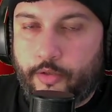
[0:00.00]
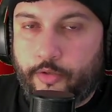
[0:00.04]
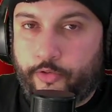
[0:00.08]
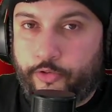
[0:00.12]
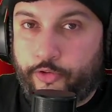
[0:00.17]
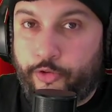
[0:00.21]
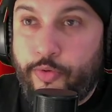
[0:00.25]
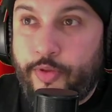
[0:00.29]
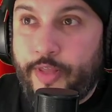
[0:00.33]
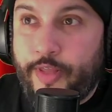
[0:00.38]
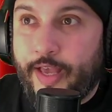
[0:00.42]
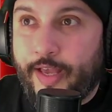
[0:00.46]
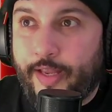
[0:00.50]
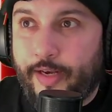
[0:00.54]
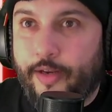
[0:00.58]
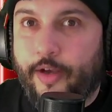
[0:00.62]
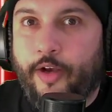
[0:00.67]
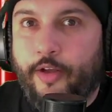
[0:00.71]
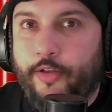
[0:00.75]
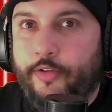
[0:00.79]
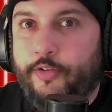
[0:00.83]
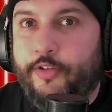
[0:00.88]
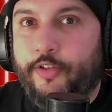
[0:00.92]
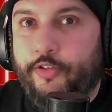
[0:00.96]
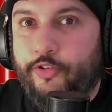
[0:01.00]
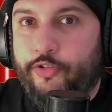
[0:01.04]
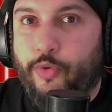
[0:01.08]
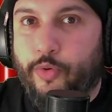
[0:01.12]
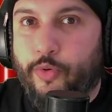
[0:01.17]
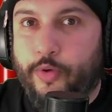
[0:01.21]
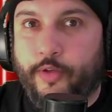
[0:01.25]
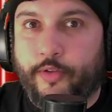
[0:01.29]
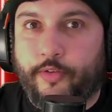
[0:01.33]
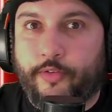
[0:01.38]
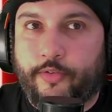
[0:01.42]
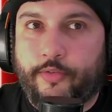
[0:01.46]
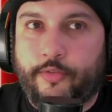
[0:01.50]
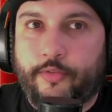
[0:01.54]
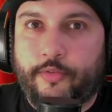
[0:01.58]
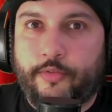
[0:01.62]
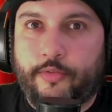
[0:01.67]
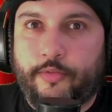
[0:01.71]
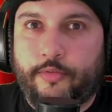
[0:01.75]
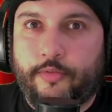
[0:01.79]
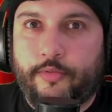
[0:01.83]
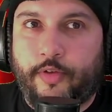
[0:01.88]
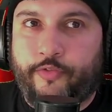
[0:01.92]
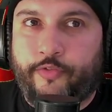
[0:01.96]
Do that on Discords.
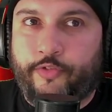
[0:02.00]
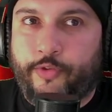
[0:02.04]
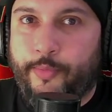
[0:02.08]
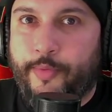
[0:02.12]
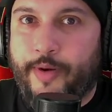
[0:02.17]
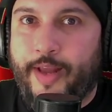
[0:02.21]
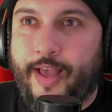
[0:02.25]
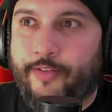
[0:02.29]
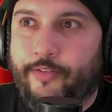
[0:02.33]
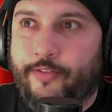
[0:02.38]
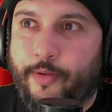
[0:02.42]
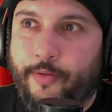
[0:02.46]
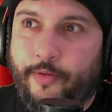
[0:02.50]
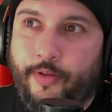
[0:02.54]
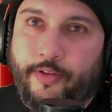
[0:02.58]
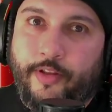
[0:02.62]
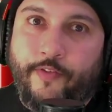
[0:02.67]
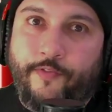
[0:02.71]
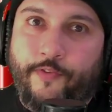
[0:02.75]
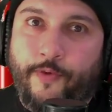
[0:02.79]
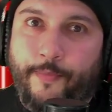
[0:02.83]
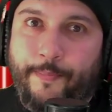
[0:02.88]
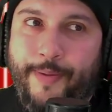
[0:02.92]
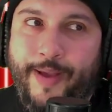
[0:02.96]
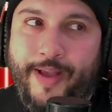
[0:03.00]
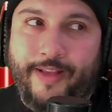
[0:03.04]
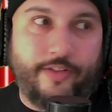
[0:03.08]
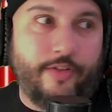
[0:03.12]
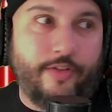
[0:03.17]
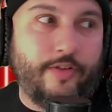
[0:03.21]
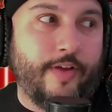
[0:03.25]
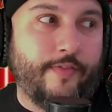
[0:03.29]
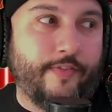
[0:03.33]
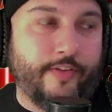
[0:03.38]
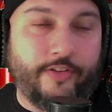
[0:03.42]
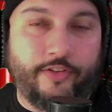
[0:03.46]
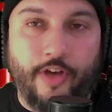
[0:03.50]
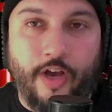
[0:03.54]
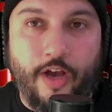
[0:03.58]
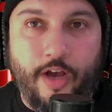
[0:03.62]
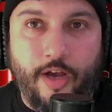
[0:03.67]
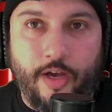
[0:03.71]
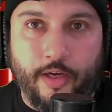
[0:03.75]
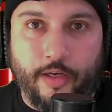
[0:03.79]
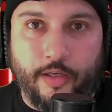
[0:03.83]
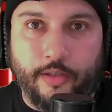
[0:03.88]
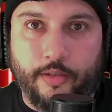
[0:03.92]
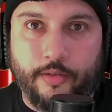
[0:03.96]
Someone has a thing for pets and you have a
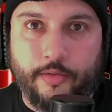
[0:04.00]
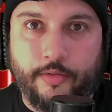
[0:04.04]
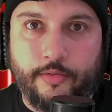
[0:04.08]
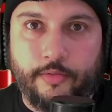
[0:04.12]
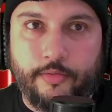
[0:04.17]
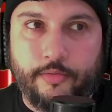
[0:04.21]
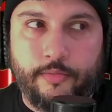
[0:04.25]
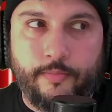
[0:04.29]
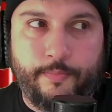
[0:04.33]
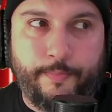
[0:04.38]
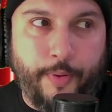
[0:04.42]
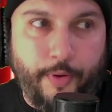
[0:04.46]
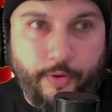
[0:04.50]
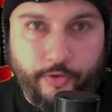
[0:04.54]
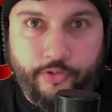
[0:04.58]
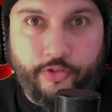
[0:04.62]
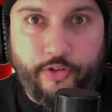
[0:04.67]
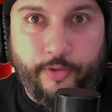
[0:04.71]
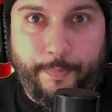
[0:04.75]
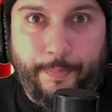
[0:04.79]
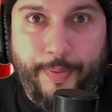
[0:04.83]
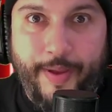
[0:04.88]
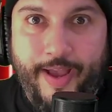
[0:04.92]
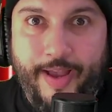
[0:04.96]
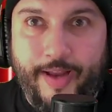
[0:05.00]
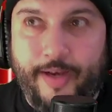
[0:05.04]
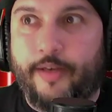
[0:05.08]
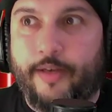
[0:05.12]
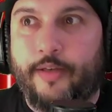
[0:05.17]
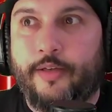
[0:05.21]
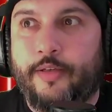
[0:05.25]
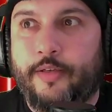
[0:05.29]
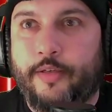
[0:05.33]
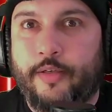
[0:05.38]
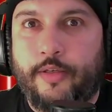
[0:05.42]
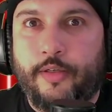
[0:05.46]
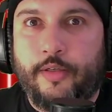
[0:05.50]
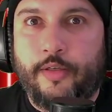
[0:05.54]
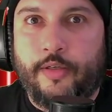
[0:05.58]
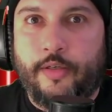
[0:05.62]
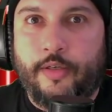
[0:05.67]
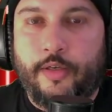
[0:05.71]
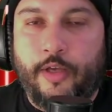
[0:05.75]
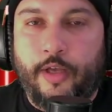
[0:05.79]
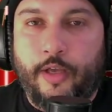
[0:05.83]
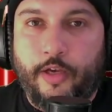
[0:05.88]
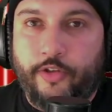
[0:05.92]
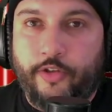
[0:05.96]
dog. Post your pet.
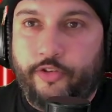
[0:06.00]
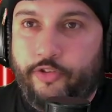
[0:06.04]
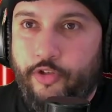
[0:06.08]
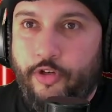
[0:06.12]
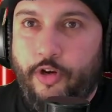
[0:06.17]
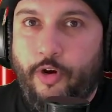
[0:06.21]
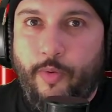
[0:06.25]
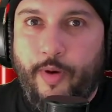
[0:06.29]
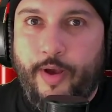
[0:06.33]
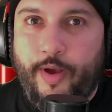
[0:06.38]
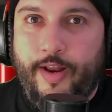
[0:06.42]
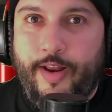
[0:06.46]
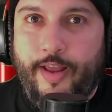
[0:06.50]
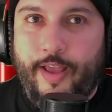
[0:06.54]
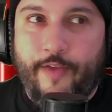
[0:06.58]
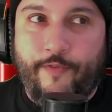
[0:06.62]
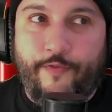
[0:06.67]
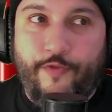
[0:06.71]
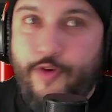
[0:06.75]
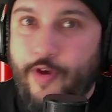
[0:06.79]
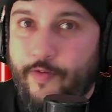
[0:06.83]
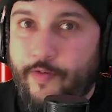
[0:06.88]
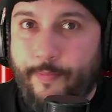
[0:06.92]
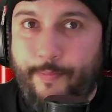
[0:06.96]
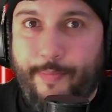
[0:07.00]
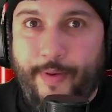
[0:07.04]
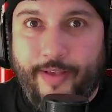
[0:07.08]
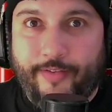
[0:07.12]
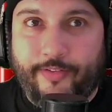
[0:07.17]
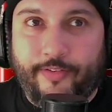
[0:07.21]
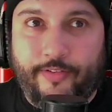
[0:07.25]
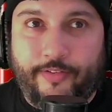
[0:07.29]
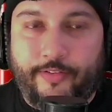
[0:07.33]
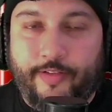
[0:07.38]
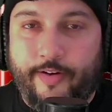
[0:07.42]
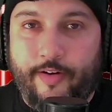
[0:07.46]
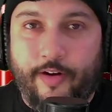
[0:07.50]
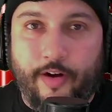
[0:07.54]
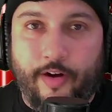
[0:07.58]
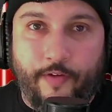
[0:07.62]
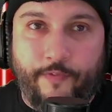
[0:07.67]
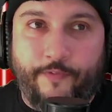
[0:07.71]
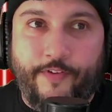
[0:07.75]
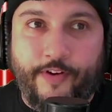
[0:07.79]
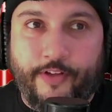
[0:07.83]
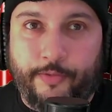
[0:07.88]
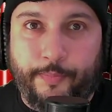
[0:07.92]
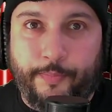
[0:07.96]
Because you know what? If you have a Boston Terrier or
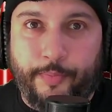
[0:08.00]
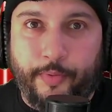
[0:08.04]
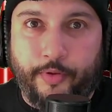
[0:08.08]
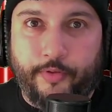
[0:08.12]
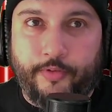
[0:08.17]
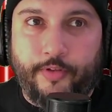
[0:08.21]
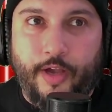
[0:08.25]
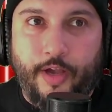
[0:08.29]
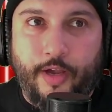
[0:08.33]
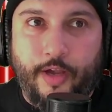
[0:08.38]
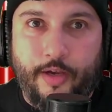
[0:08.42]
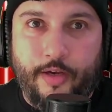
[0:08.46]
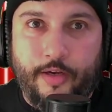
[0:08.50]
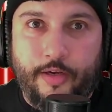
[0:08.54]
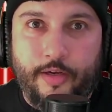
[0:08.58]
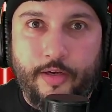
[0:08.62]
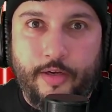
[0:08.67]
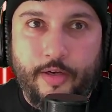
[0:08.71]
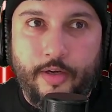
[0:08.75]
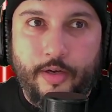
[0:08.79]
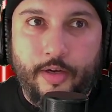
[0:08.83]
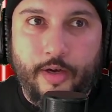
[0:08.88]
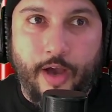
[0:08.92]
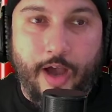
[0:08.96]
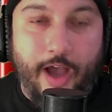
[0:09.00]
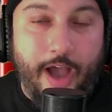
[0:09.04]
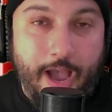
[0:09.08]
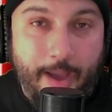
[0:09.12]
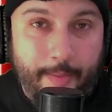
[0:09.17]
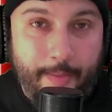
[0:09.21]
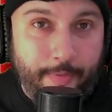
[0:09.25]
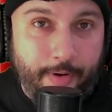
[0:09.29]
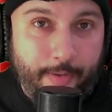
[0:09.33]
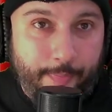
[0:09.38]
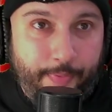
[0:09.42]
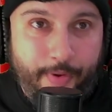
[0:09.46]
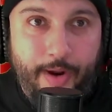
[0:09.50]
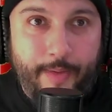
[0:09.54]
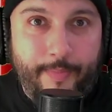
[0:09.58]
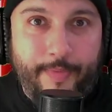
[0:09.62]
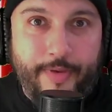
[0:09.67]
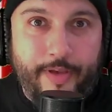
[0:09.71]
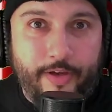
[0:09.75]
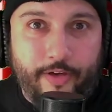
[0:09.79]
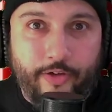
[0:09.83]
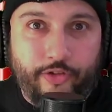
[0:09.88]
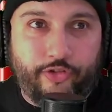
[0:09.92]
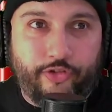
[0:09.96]
a French Bulldog, I'm going to probably
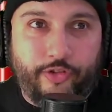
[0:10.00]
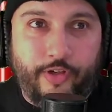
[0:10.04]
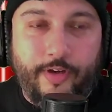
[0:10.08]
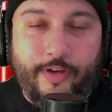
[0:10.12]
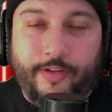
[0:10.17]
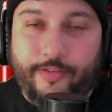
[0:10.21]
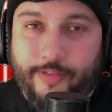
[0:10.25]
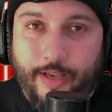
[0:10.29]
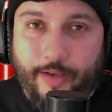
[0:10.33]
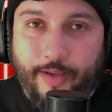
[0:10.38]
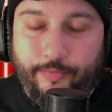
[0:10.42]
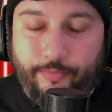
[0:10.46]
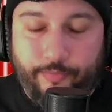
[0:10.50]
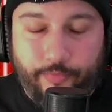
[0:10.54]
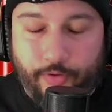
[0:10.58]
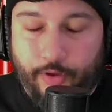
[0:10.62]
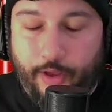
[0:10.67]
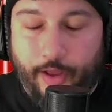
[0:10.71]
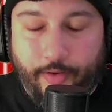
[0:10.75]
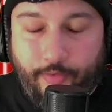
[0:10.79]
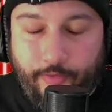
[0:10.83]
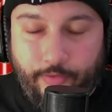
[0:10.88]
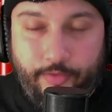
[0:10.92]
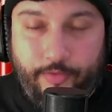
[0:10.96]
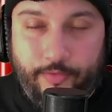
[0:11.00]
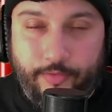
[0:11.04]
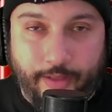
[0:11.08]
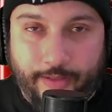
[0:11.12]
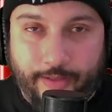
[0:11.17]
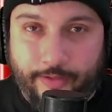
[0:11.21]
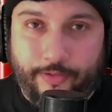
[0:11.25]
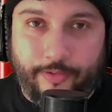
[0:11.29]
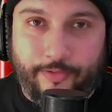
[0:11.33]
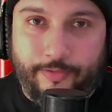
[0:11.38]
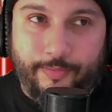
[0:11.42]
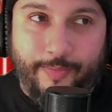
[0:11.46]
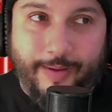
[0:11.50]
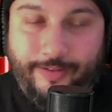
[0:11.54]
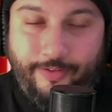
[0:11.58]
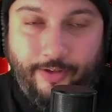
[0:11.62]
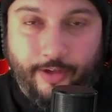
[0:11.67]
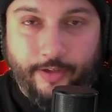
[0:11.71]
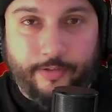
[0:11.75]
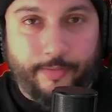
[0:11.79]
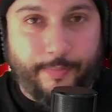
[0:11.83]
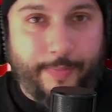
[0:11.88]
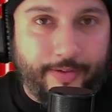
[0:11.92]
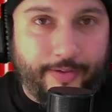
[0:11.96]
be in your stream because my
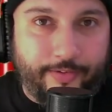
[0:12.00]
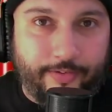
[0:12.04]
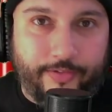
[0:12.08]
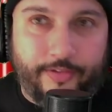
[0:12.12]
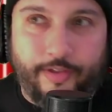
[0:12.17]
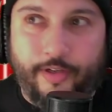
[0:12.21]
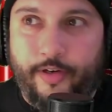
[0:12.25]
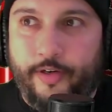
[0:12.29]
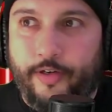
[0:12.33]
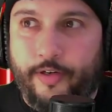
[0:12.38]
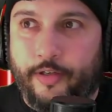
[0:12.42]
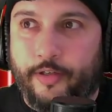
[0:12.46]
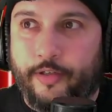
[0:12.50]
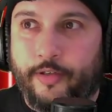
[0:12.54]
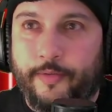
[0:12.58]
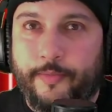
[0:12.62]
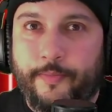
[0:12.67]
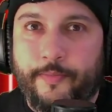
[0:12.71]
dog's a Boston Terrier.